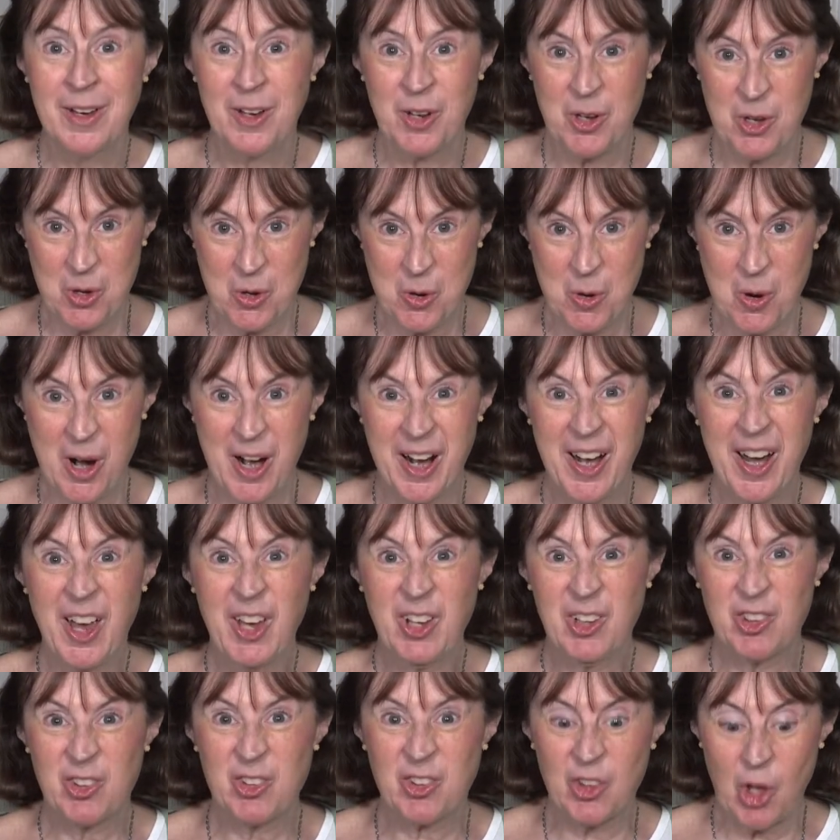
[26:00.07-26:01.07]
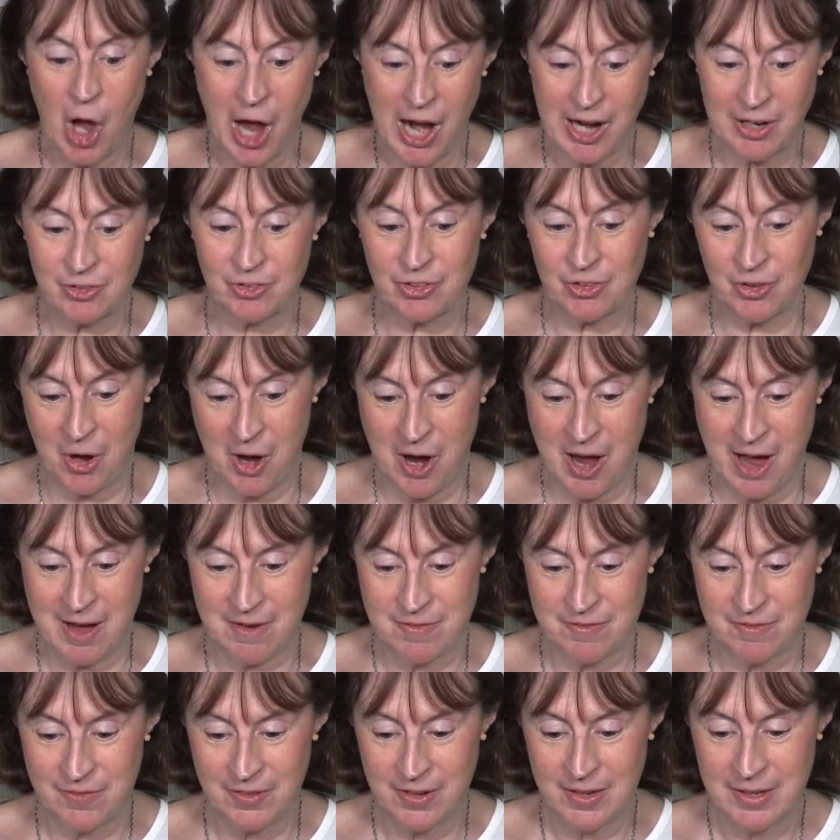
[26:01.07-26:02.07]
your socks
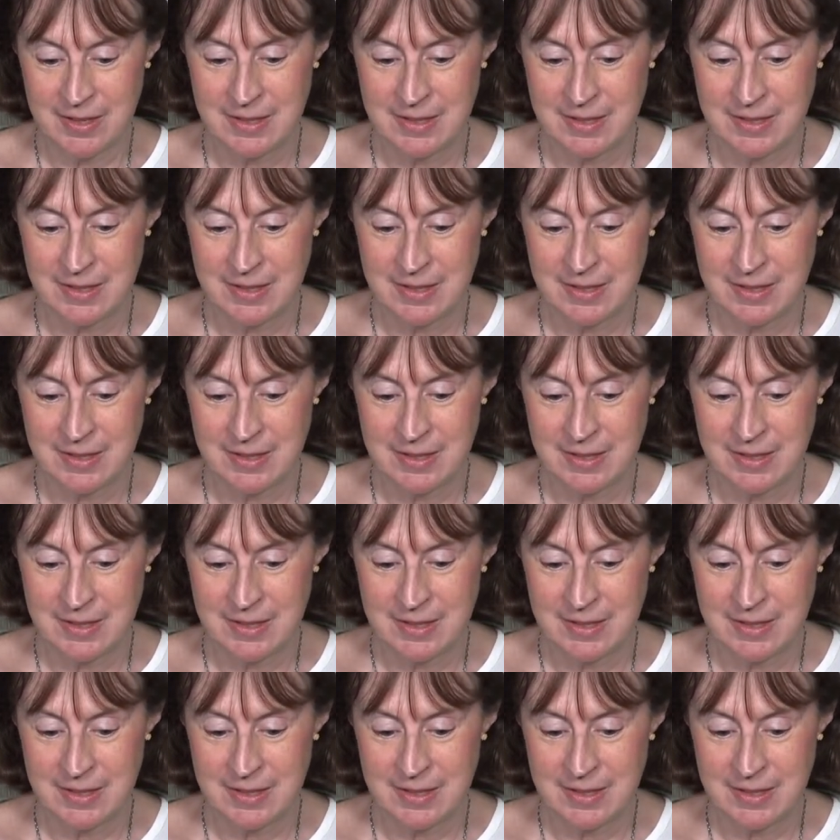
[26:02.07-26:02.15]
off.